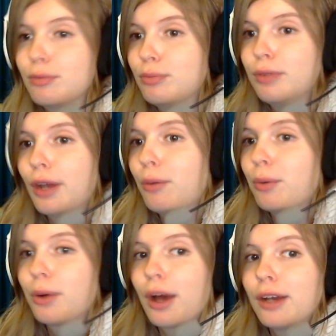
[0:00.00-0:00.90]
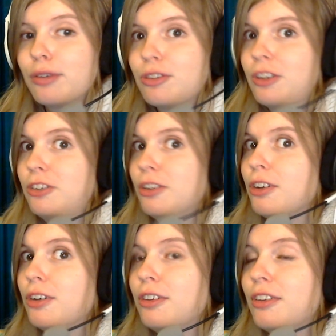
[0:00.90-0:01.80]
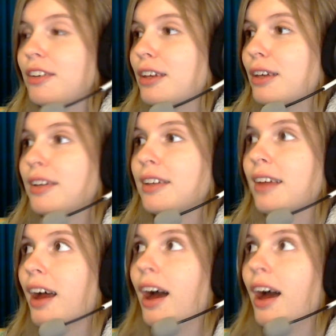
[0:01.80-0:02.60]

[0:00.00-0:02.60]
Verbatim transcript: You know, what kind of set you're going to give it.